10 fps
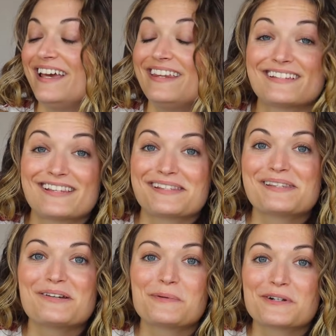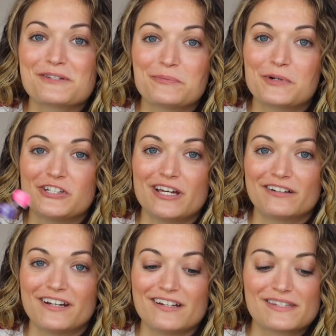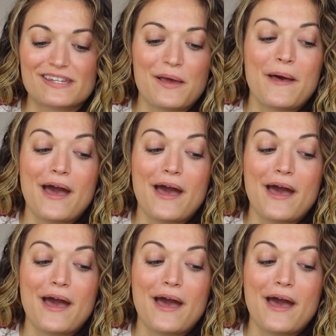And this is super, super generous.